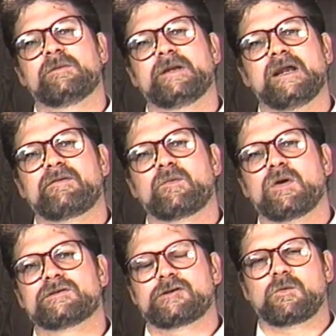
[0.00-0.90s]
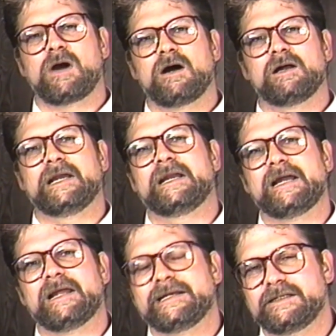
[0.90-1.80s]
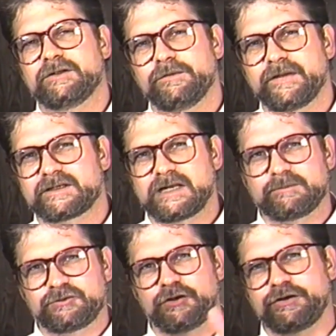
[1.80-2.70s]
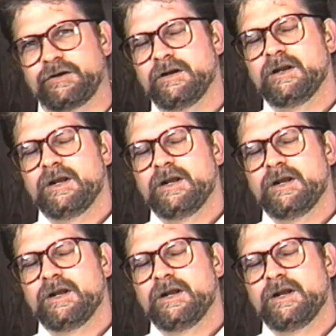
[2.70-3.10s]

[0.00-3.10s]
to me every once in a while, and I like to do things. And I'm sure